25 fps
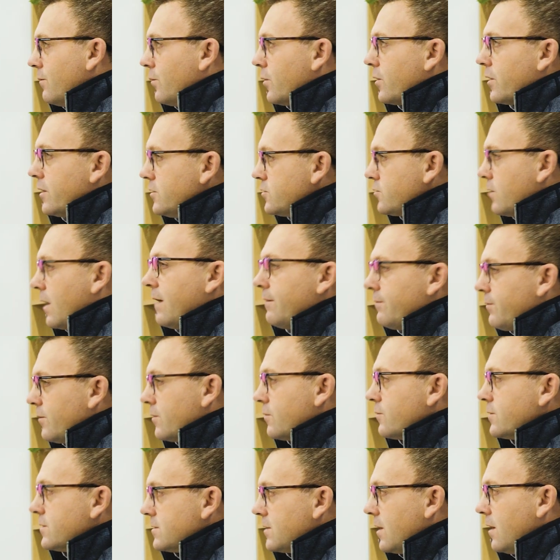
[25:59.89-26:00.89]
we're going to drive for
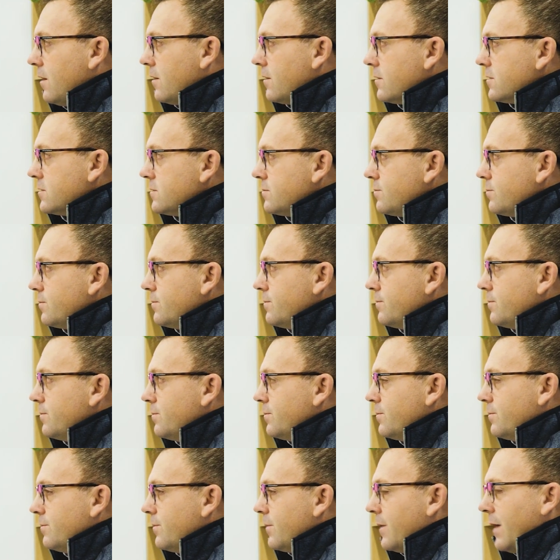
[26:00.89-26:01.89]
the results
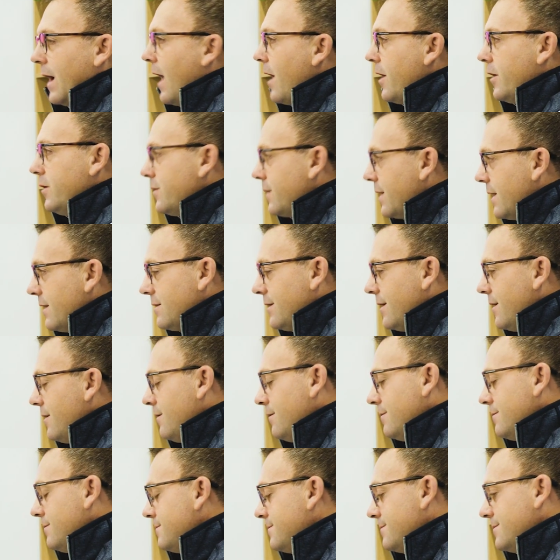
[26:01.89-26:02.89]
how you get
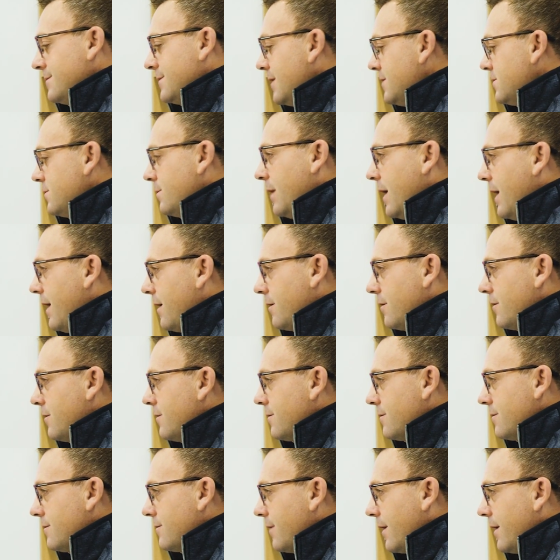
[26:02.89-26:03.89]
there doesn't matter
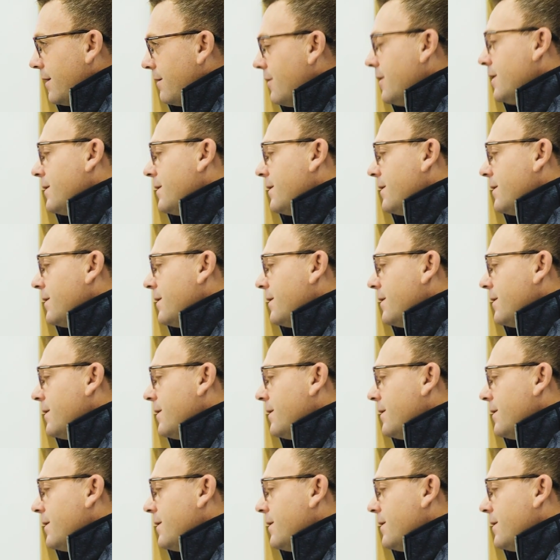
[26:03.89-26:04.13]
right mm.